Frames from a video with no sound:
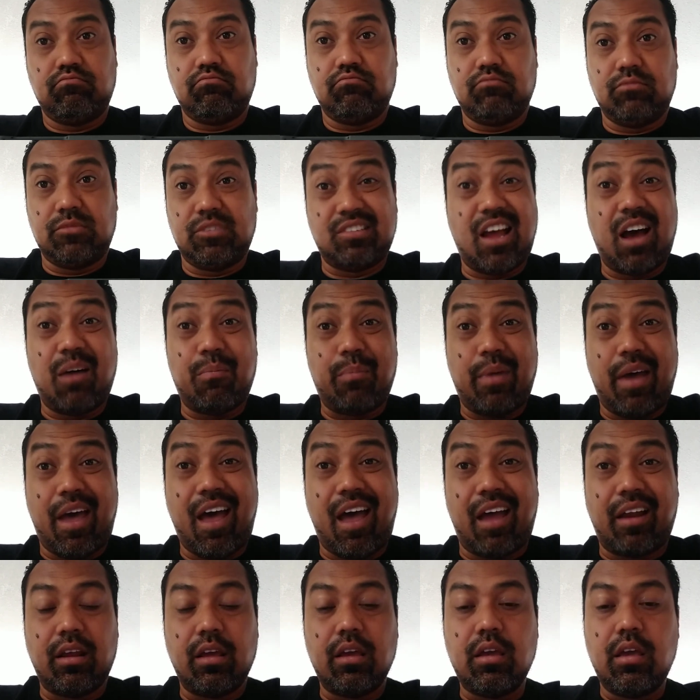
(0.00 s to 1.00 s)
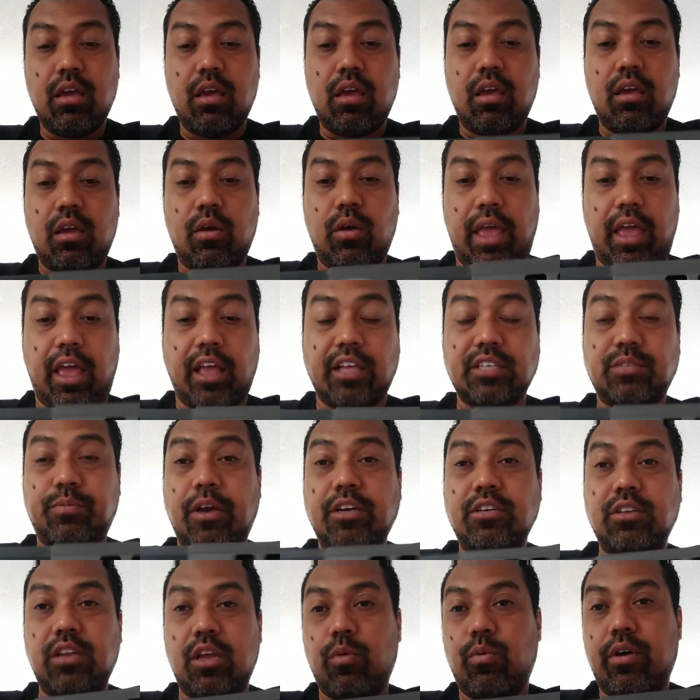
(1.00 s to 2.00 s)
it's not bad. And
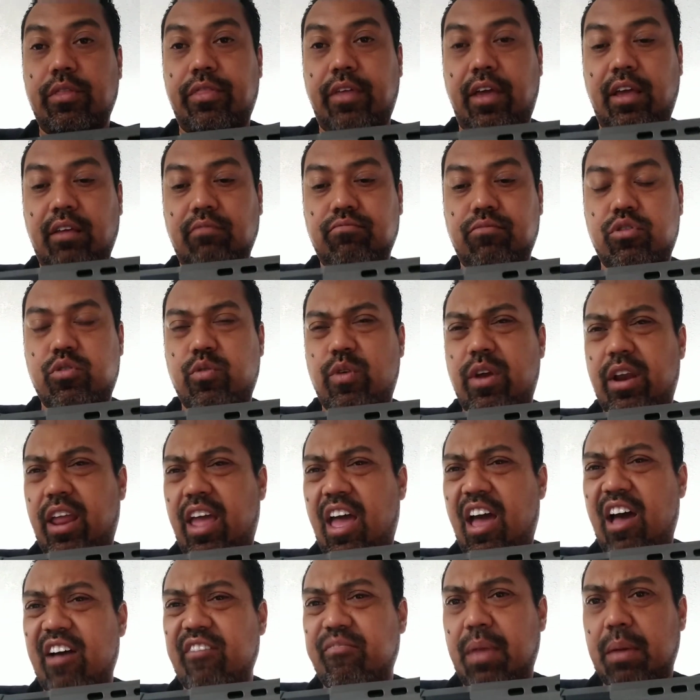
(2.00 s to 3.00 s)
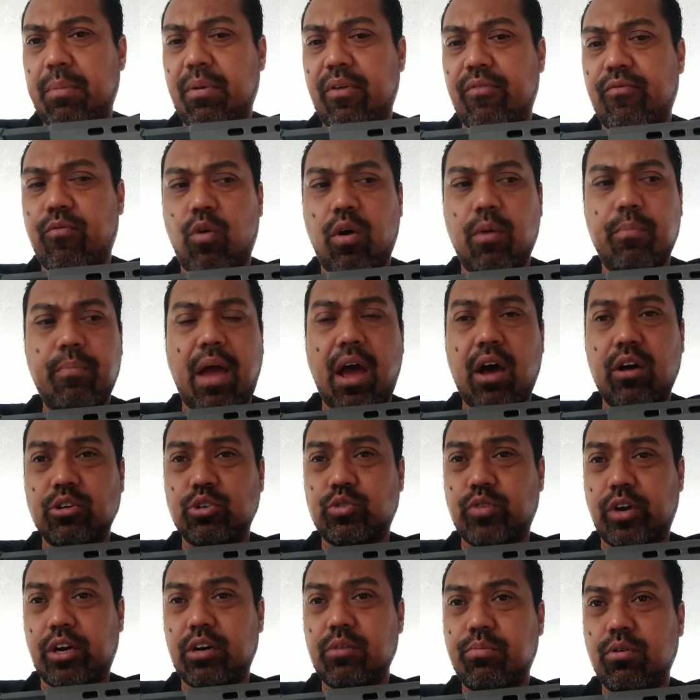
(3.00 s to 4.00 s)
especially with a 3.5, maybe 4 pound
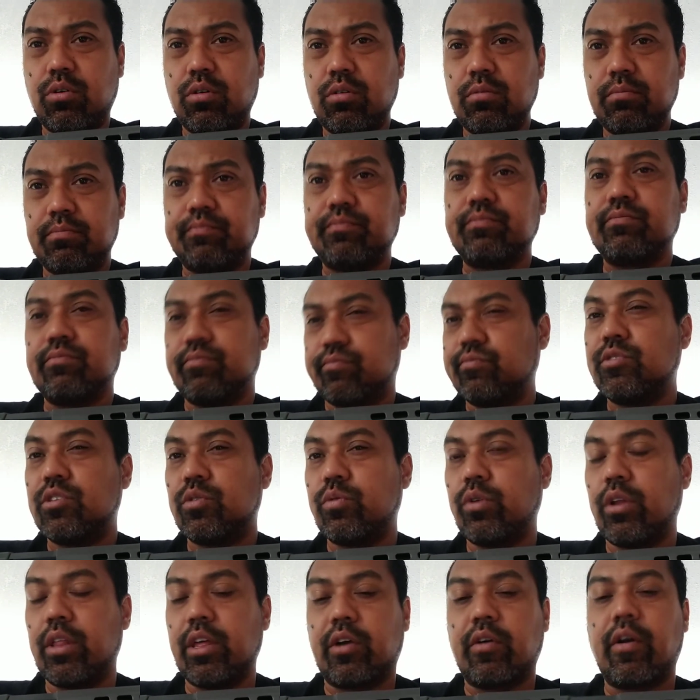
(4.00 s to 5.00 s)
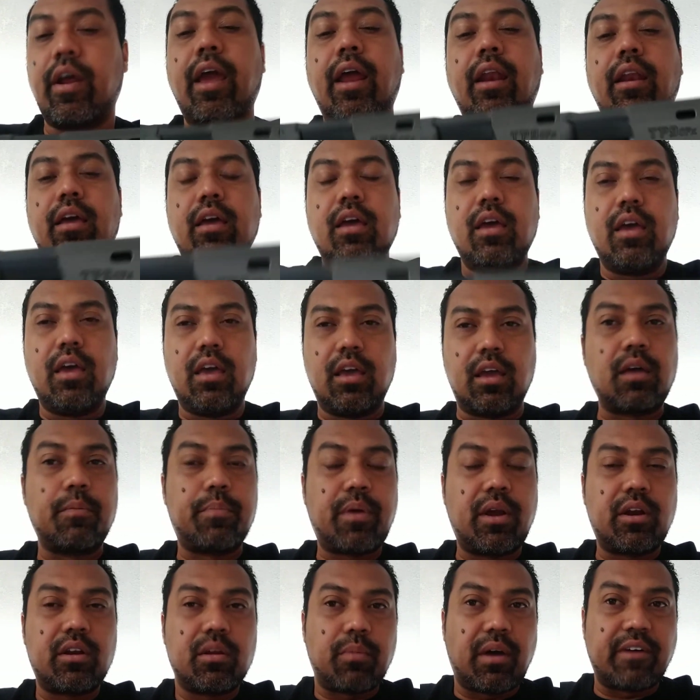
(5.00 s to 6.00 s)
trigger pull, it's really great.
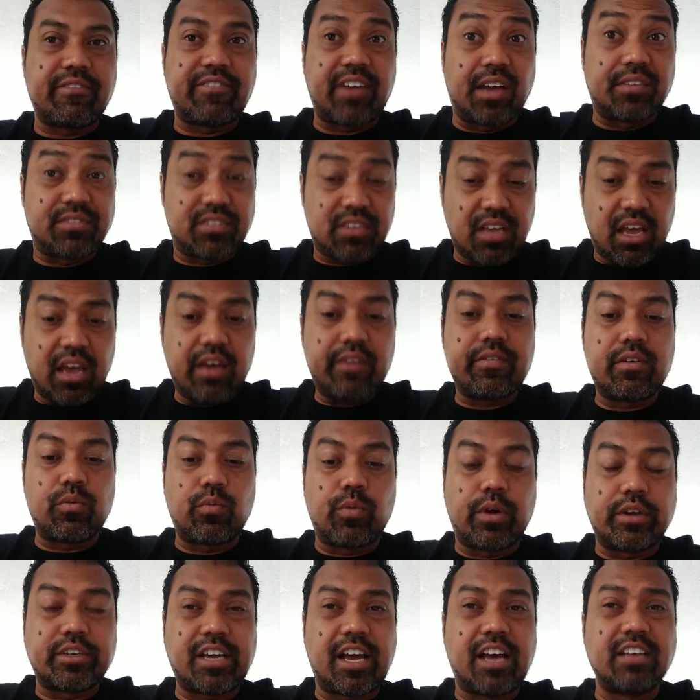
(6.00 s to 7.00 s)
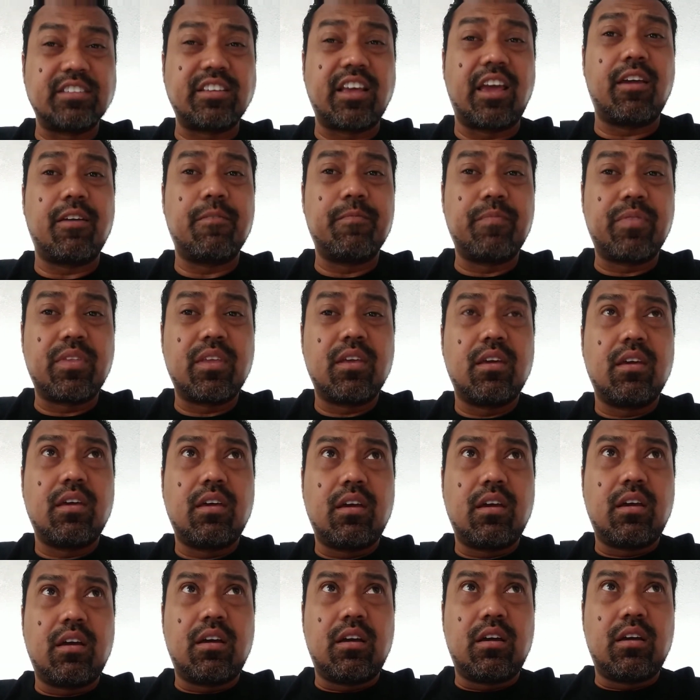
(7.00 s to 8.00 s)
Compared to my 5.7, which has the
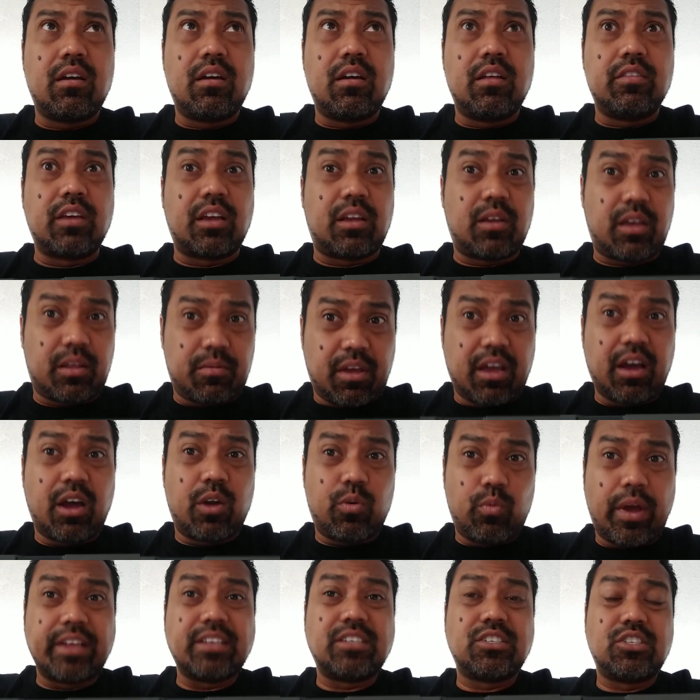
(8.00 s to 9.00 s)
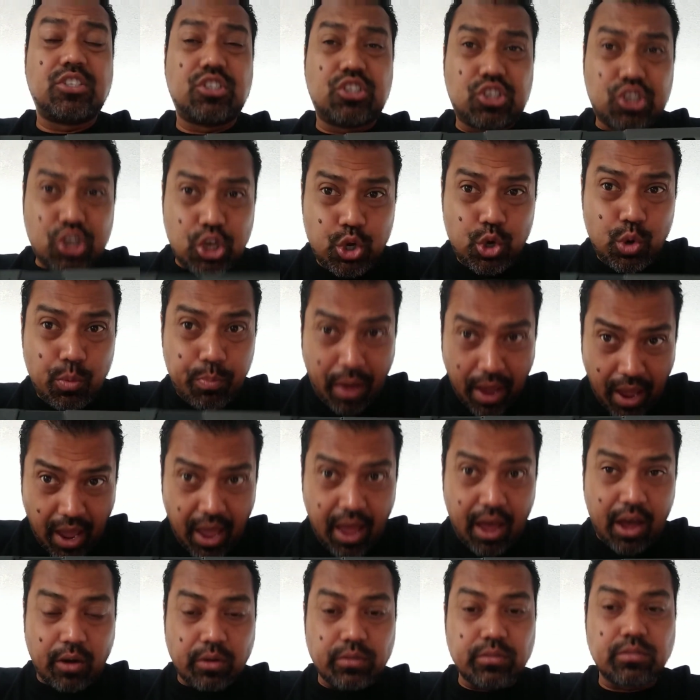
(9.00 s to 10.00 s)
gun weighs 2
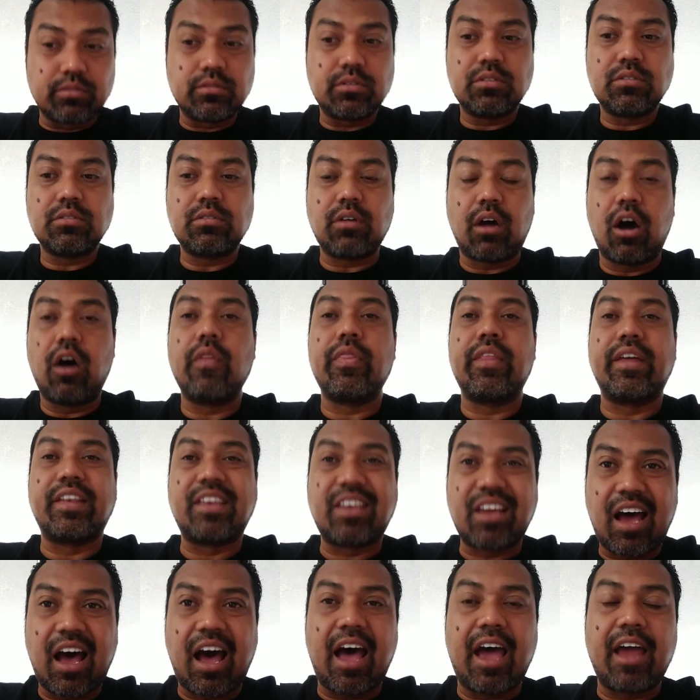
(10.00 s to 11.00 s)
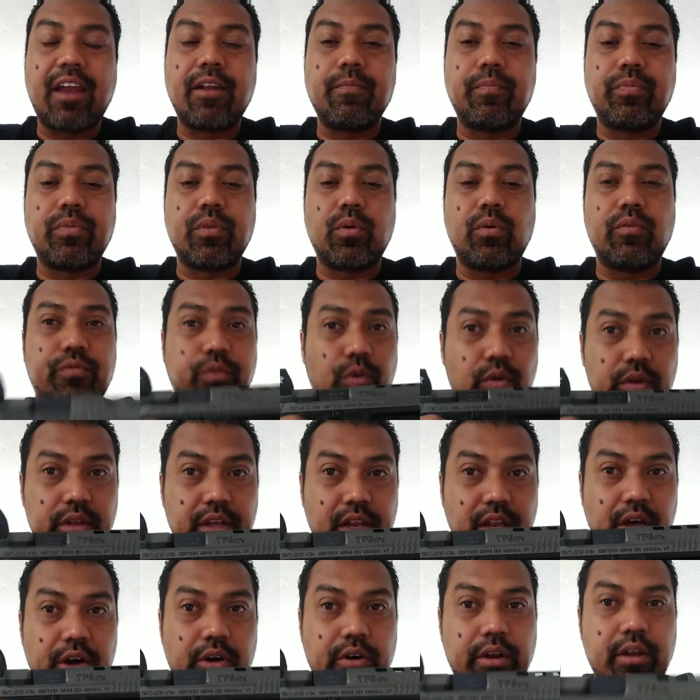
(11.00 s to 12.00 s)
pounds on the dot, fully
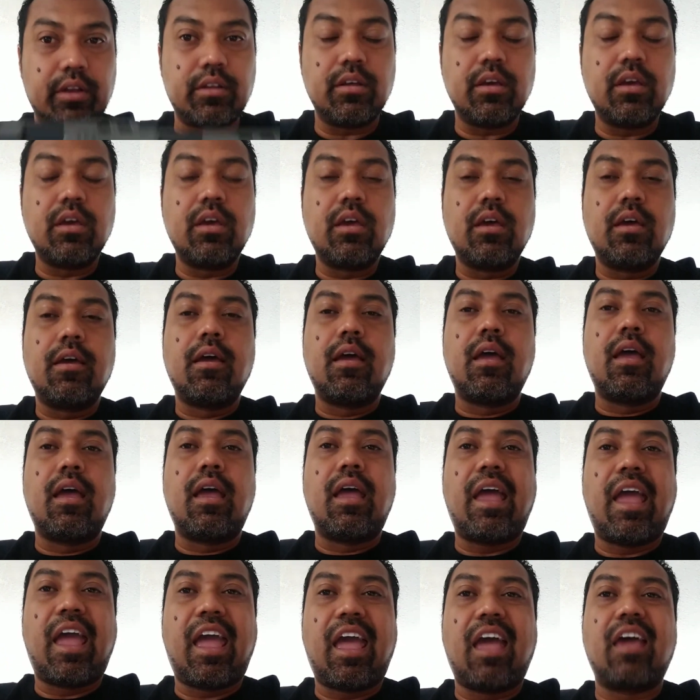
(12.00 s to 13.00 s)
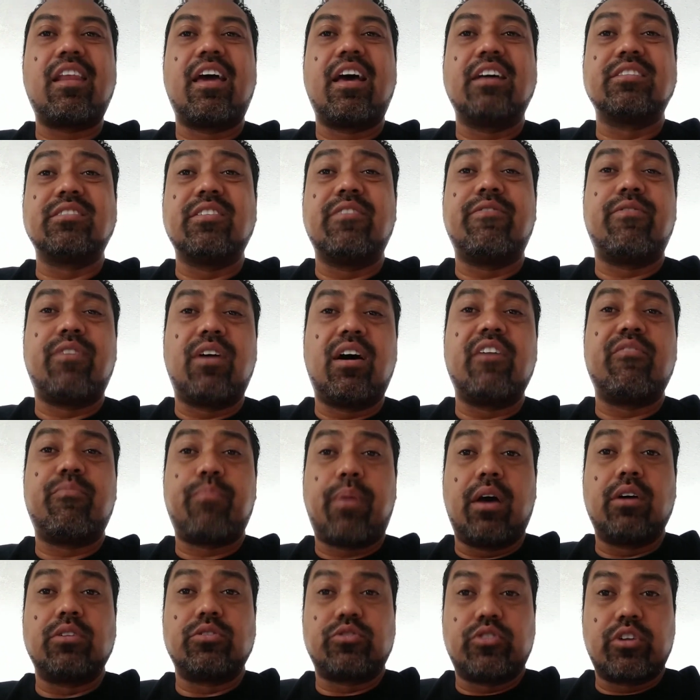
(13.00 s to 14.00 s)
loaded, and it has a 5
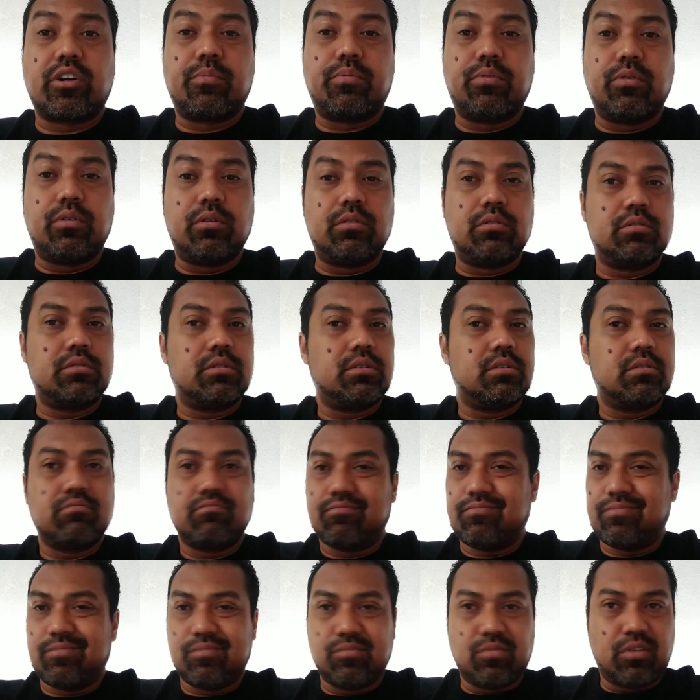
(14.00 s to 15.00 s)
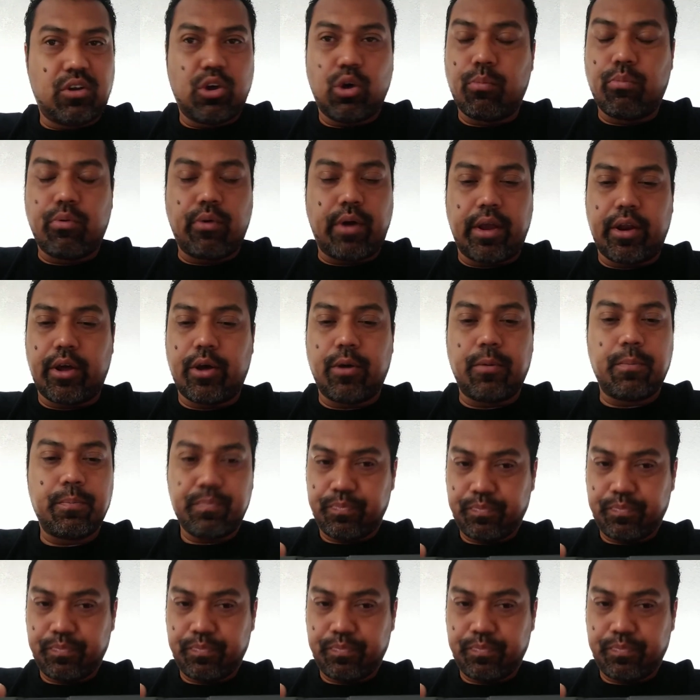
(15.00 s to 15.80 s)
pound trigger pull. No bueno.